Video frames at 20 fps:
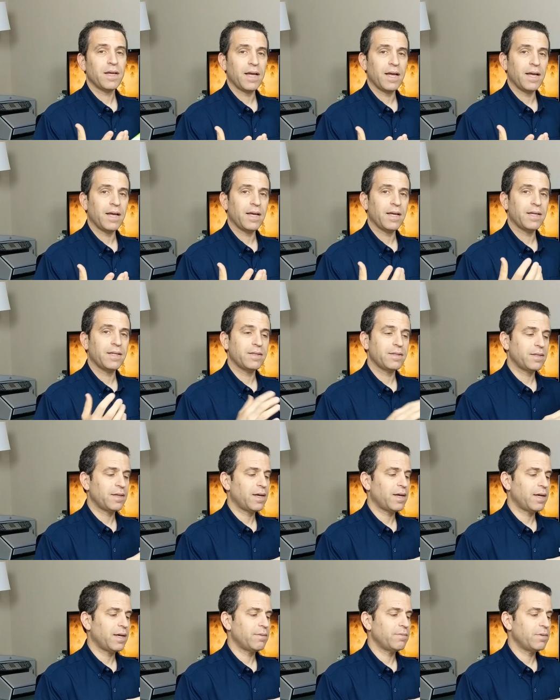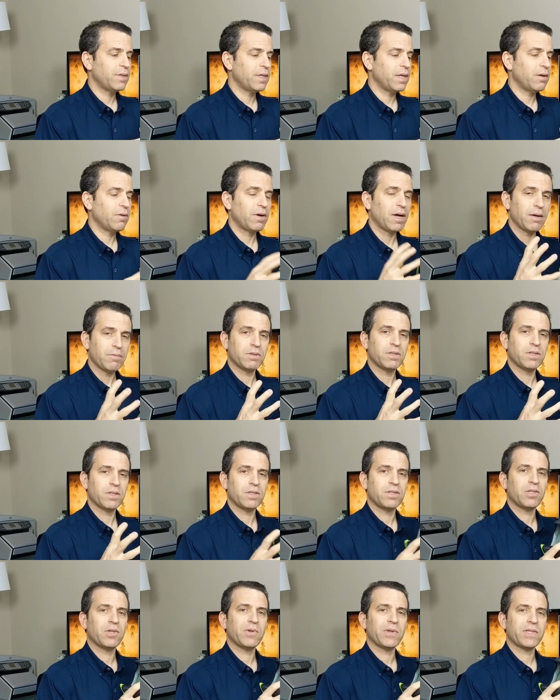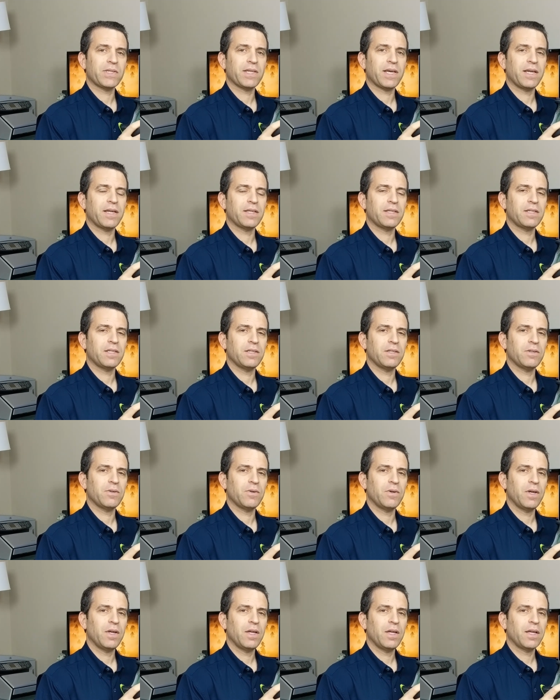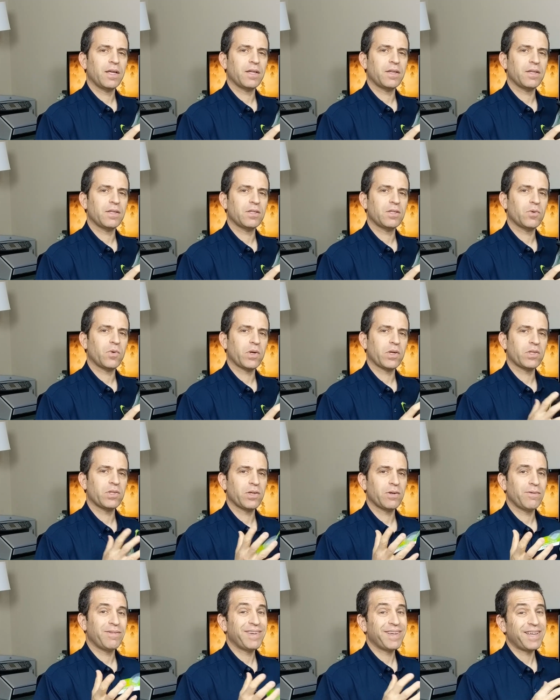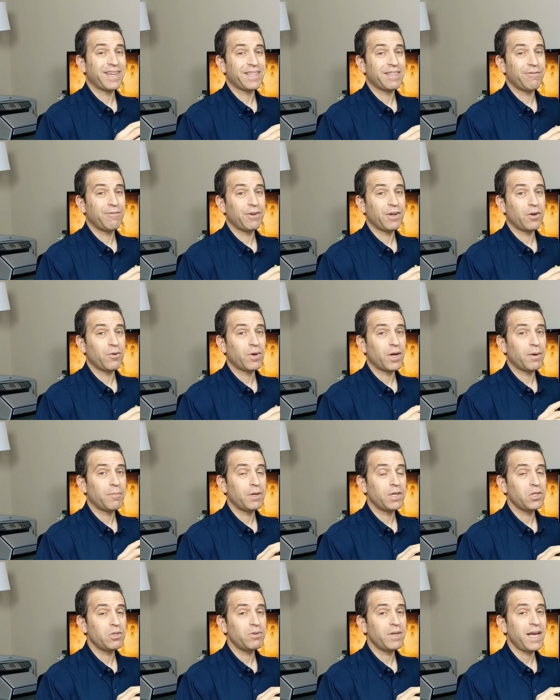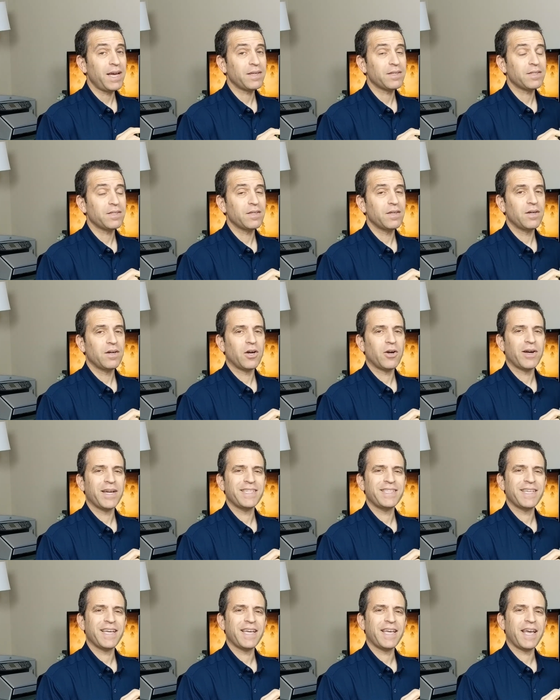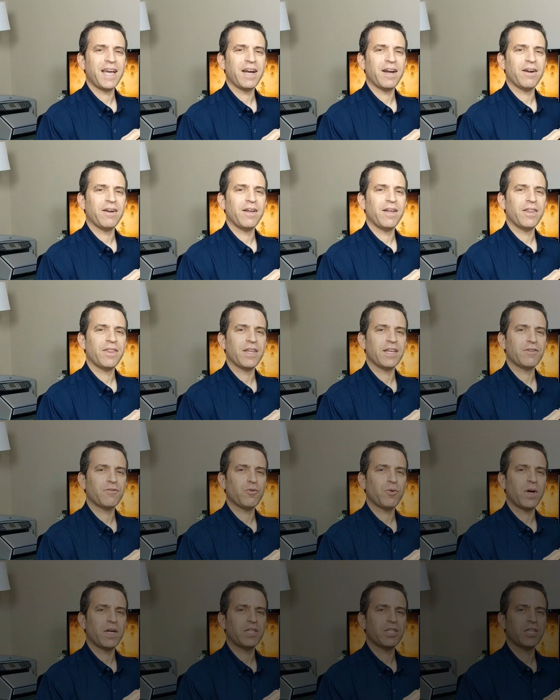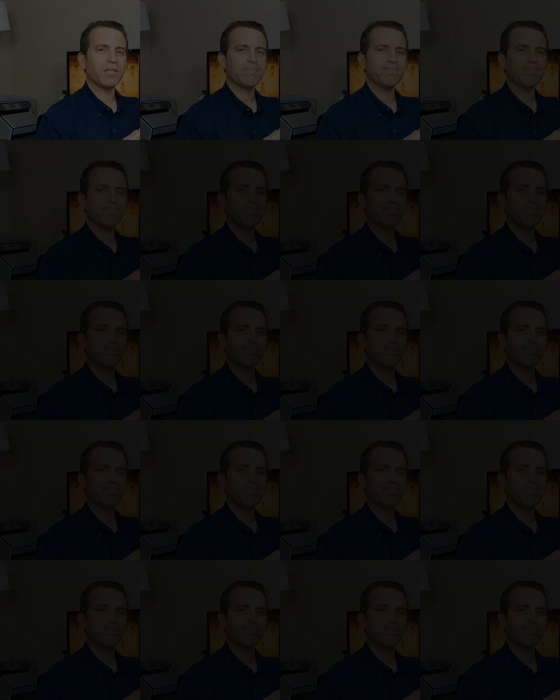And, uh, you know, I was just so excited to get these to work. So got to figure out what I'm going to do next. All right, take care. Thanks for watching.